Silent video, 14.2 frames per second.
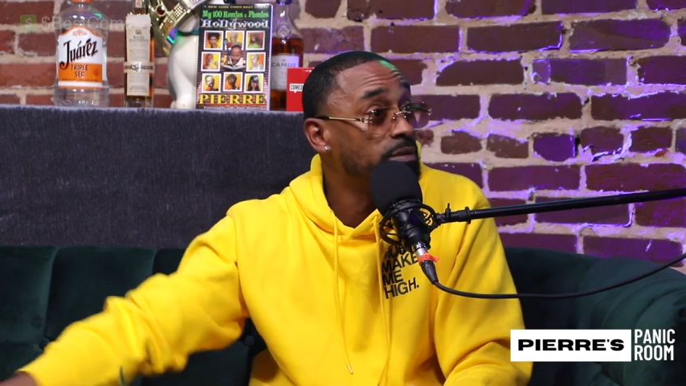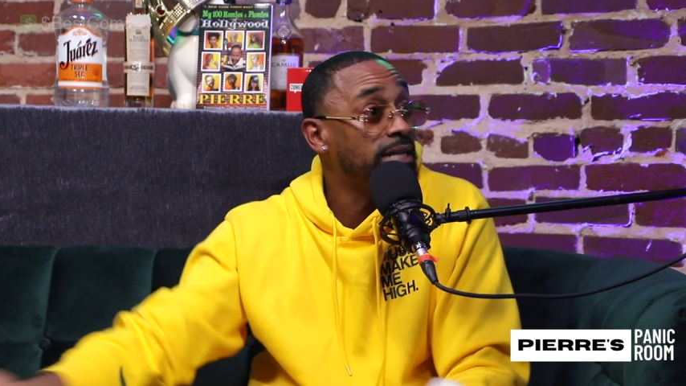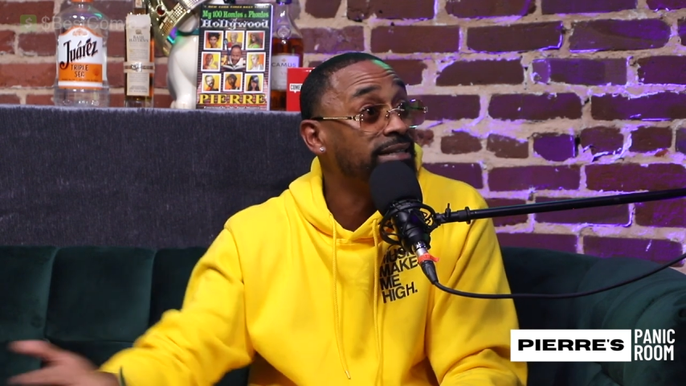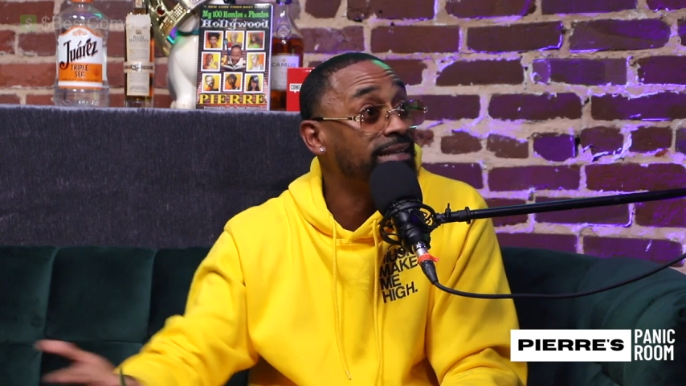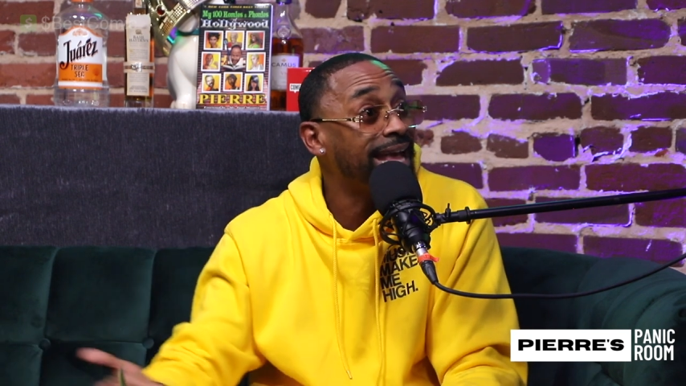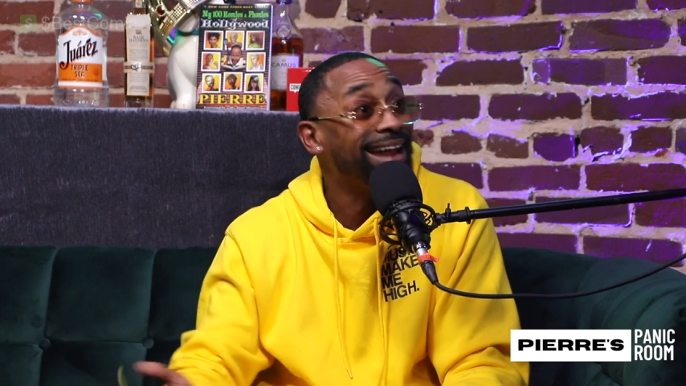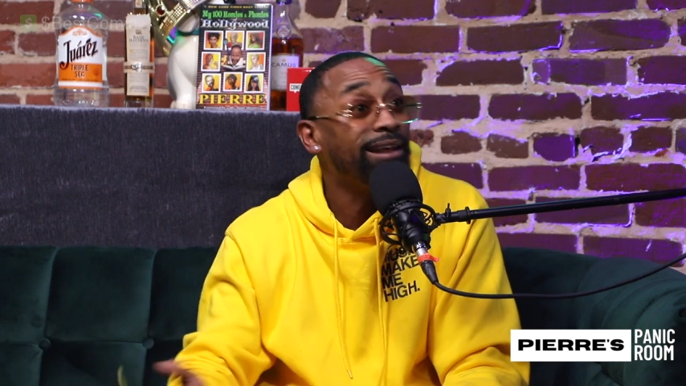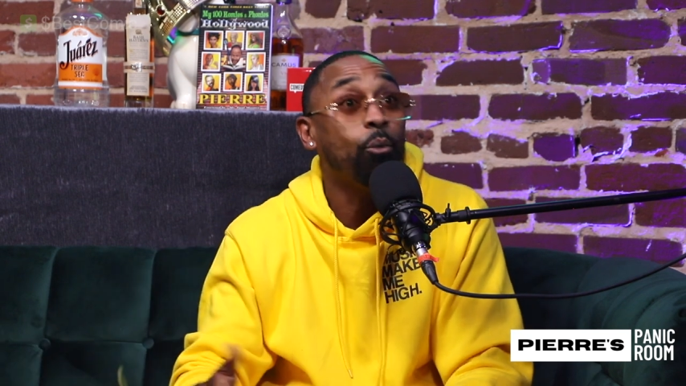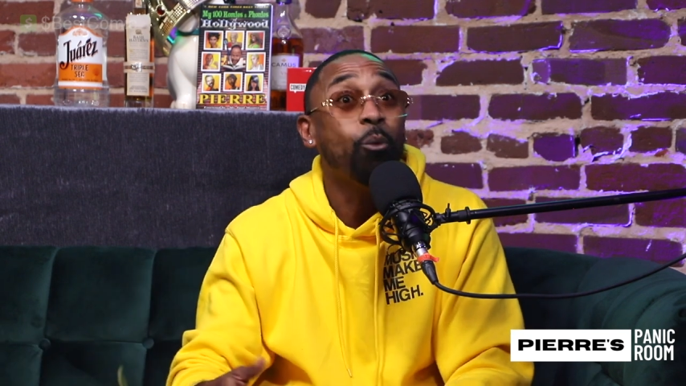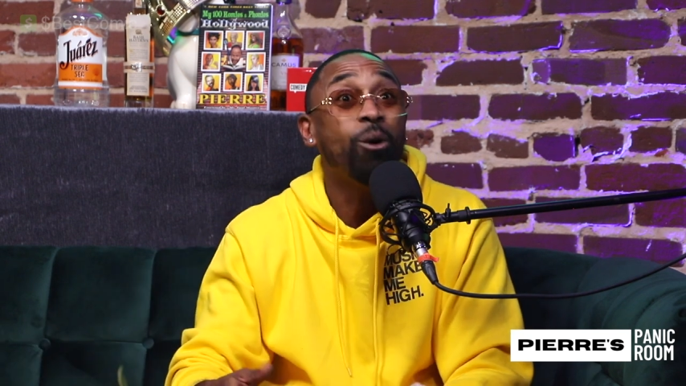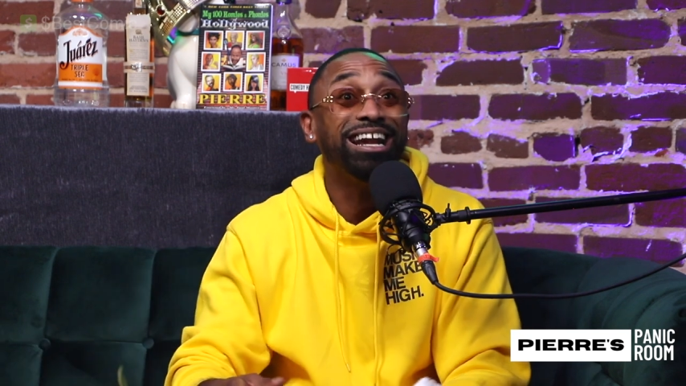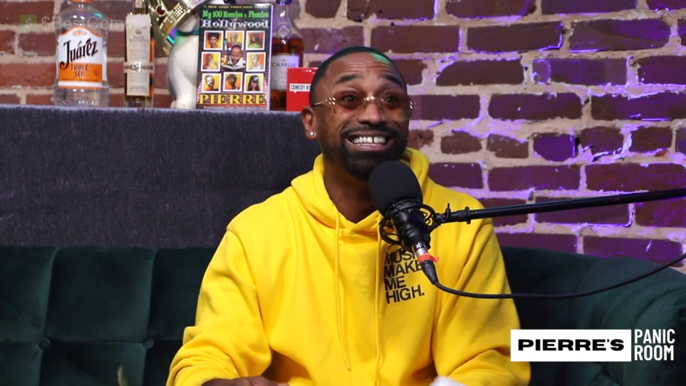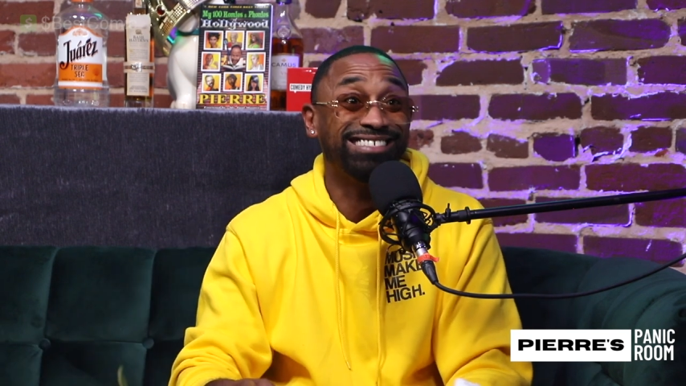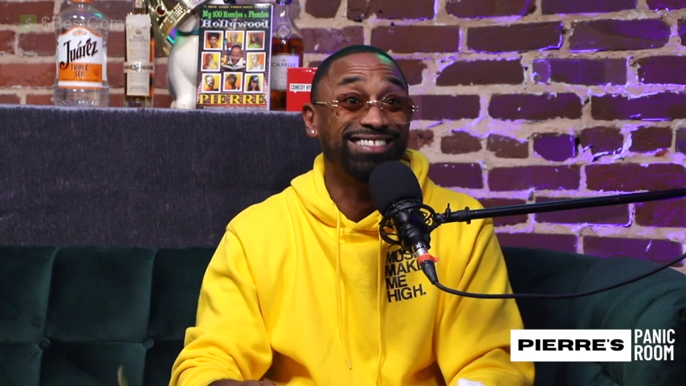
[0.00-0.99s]
was like, "Daddy,
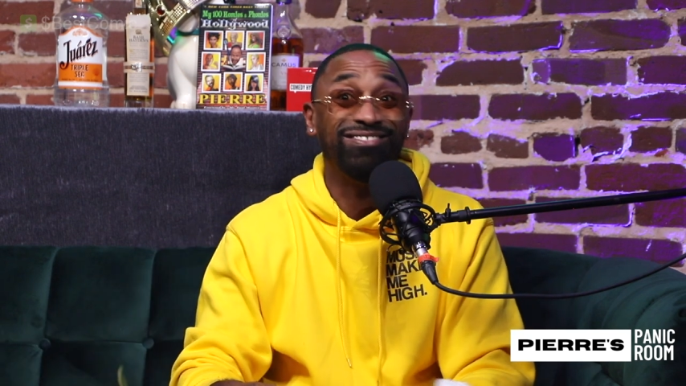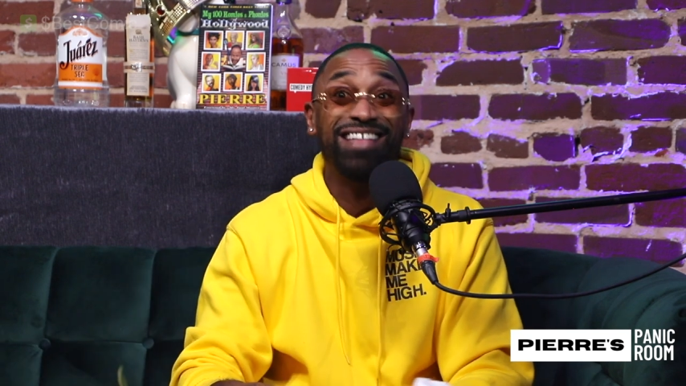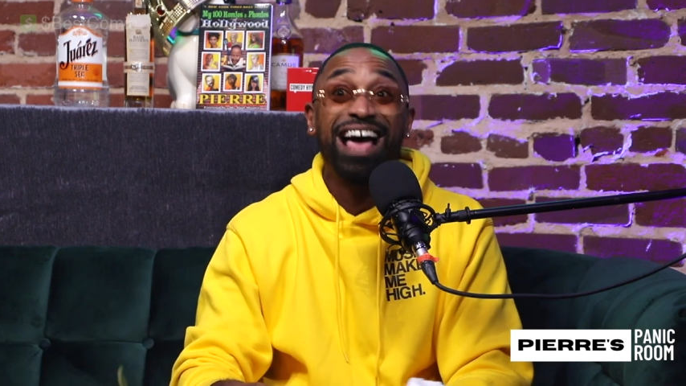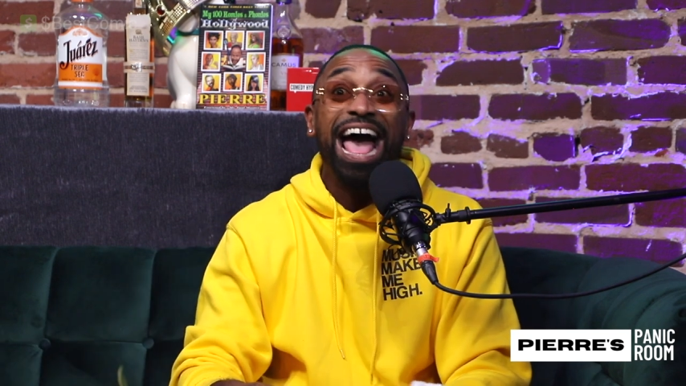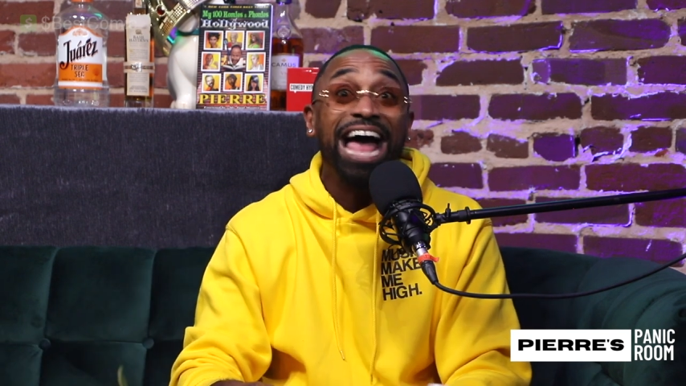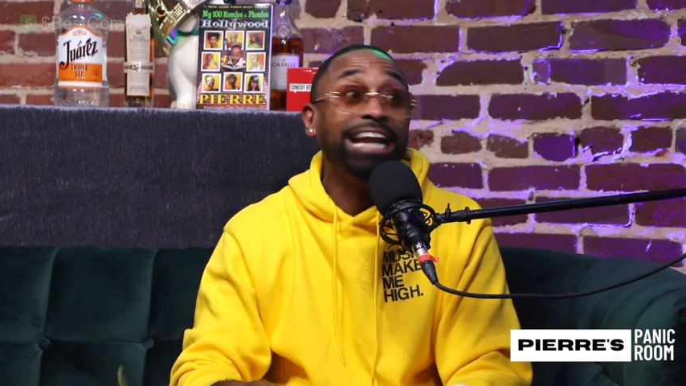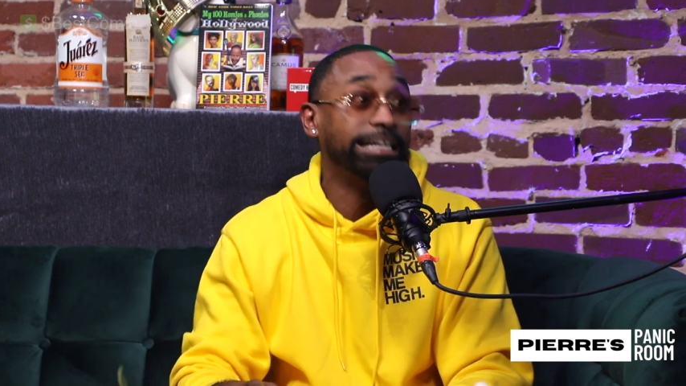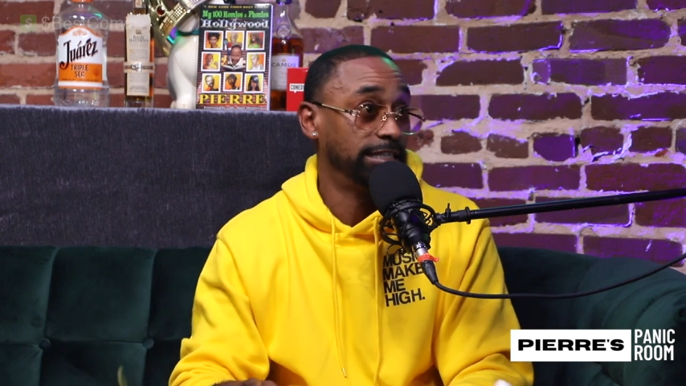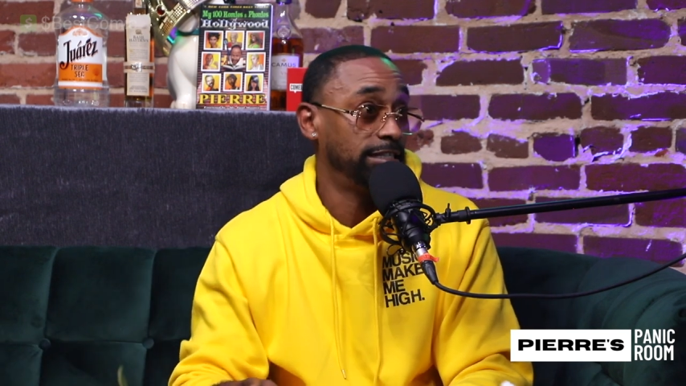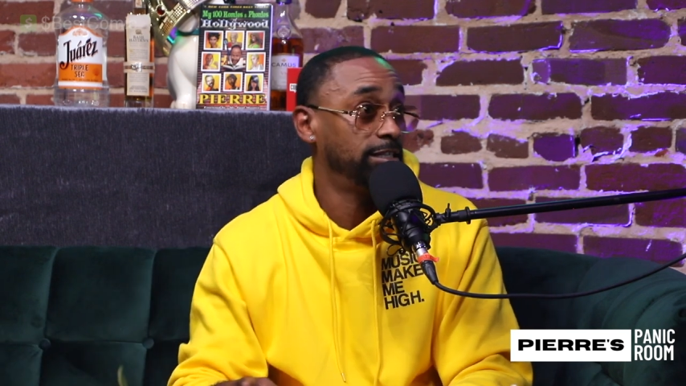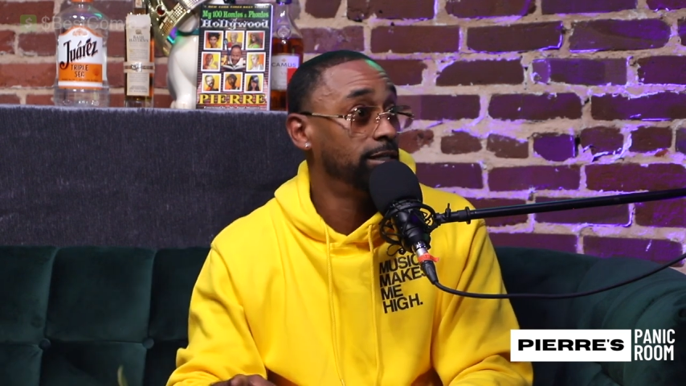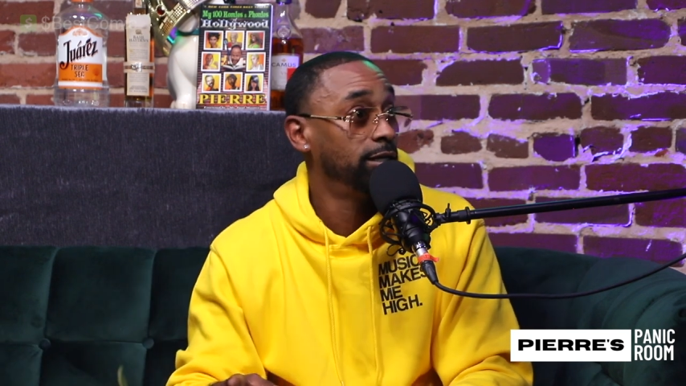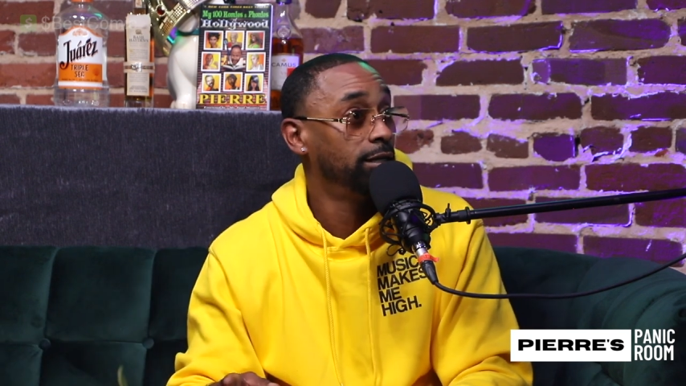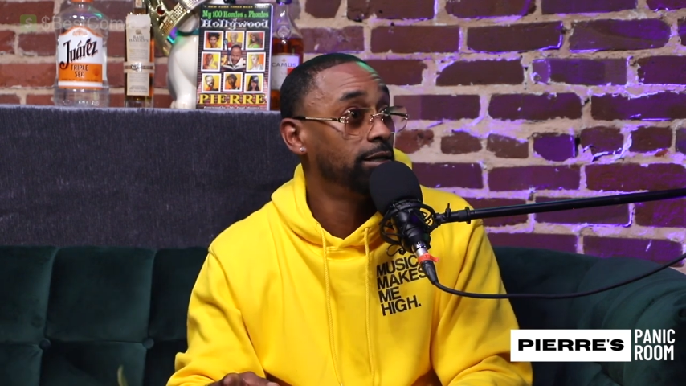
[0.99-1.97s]
what is that?"
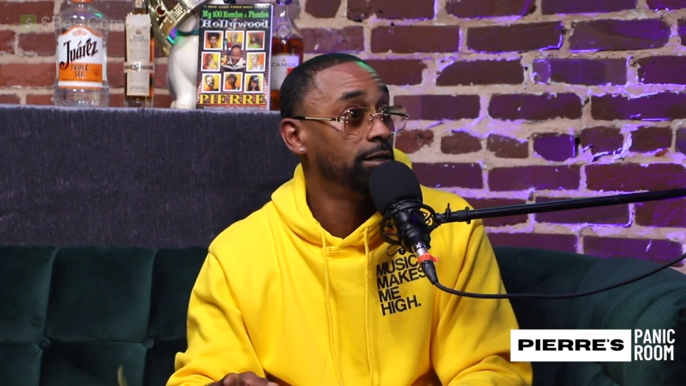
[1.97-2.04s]
Right.